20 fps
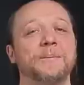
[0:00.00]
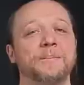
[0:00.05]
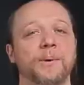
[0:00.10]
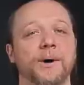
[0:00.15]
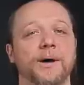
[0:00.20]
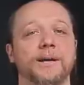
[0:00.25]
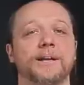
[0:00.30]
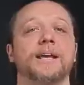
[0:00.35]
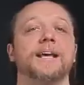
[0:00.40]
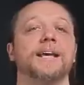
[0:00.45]

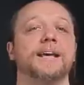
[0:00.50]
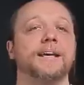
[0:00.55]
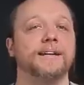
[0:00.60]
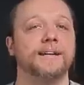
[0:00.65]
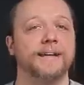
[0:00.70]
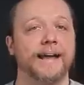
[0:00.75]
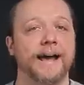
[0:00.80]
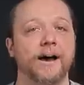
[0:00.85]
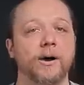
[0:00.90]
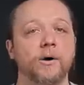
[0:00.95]
But
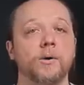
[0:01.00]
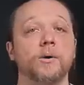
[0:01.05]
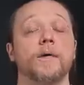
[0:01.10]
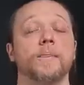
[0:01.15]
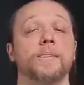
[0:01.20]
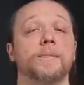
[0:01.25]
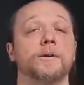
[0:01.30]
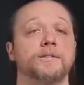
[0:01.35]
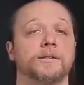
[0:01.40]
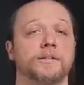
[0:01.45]
now
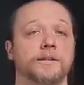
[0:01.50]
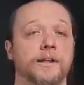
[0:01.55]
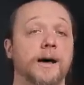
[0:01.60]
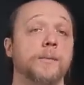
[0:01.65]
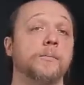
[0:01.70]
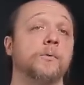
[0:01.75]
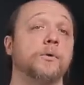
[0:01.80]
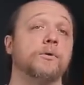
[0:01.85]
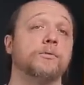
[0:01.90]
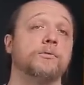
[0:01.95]
there's a
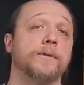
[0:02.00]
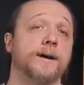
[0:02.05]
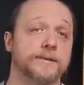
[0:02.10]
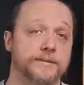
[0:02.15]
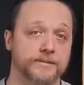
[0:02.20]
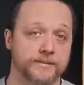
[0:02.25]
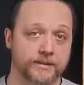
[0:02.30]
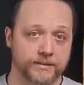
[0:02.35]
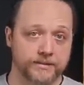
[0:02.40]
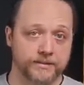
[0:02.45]
lot more
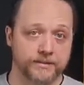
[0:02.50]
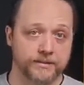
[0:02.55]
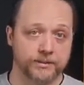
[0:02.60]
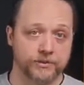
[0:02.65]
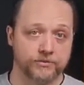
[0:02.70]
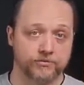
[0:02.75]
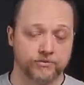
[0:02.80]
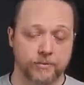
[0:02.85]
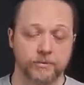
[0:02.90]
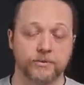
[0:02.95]
resonance in the
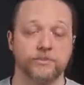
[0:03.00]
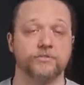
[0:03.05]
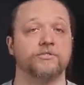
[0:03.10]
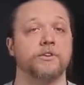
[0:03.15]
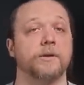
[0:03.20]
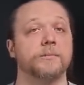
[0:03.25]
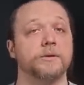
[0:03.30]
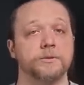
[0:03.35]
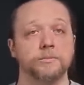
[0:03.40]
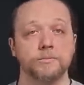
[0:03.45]
drum. The
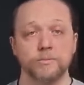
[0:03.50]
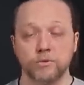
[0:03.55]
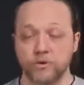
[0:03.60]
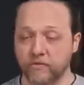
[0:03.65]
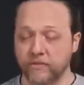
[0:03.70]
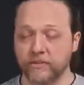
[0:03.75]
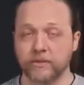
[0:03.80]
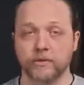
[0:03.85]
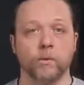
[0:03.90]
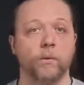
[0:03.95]
drum is
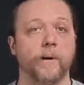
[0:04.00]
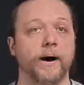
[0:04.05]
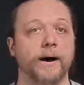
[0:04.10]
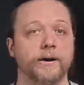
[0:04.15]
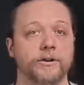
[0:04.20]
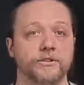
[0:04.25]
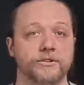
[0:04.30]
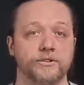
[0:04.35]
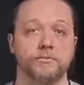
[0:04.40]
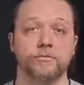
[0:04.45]
moving. The
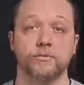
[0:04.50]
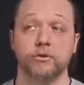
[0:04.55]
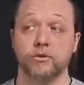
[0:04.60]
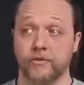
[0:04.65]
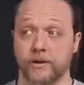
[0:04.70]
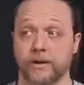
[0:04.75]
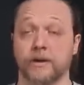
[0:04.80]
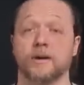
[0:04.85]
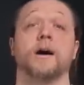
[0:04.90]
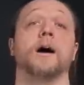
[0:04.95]
wires are
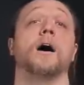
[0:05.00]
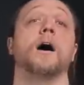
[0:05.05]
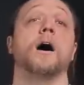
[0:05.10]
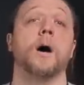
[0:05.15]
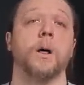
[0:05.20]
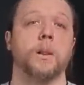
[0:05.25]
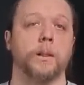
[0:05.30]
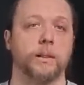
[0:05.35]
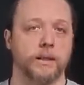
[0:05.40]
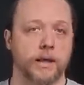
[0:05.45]
moving
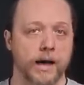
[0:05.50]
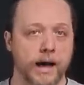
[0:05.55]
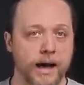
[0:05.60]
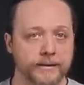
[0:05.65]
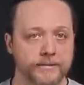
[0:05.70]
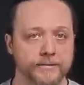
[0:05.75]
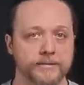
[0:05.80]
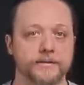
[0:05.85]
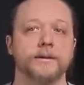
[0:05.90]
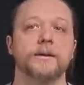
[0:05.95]
a
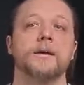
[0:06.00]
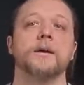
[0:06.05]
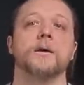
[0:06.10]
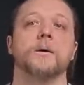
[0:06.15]
lot.